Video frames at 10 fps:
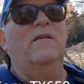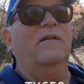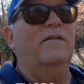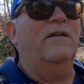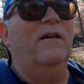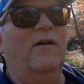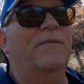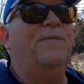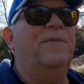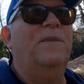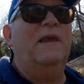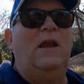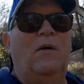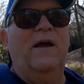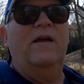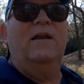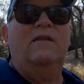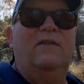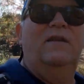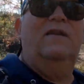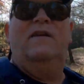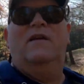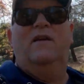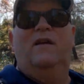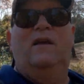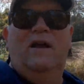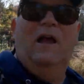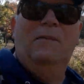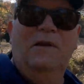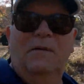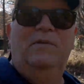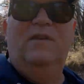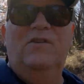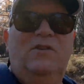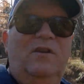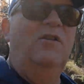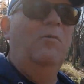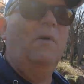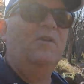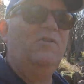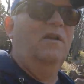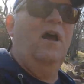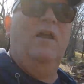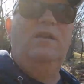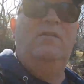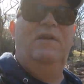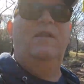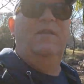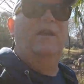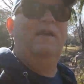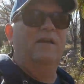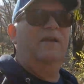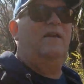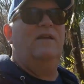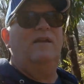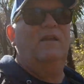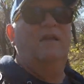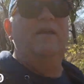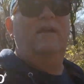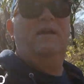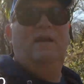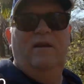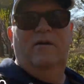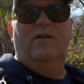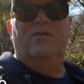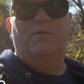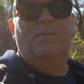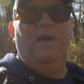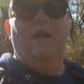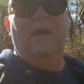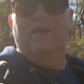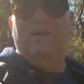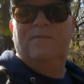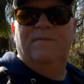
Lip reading: So anyway, not that I'm in the position to do much hunting of anything here in Japan.